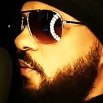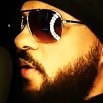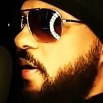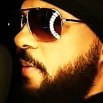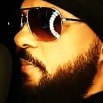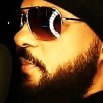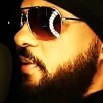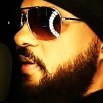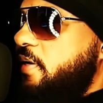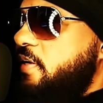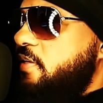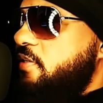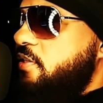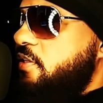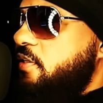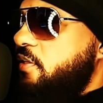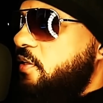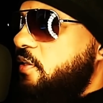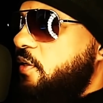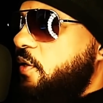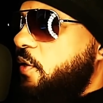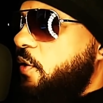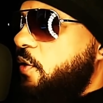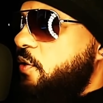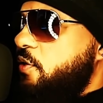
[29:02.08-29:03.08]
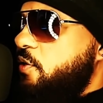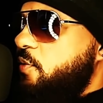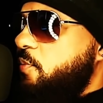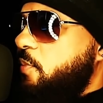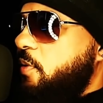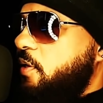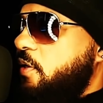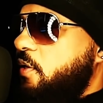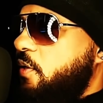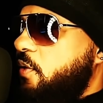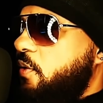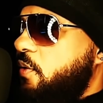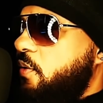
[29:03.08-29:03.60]
Rap legend Kurtis
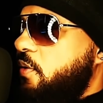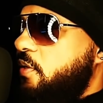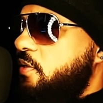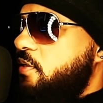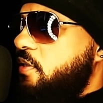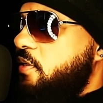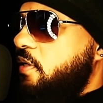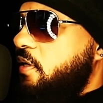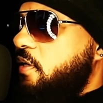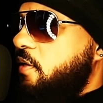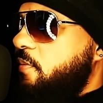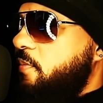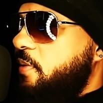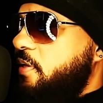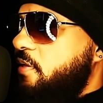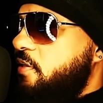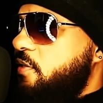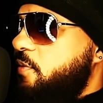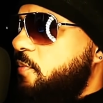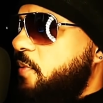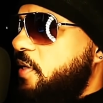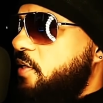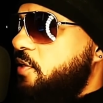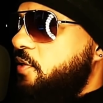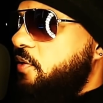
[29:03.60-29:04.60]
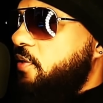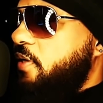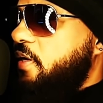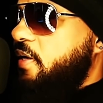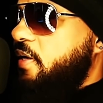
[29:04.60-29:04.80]
Blow is going to be the special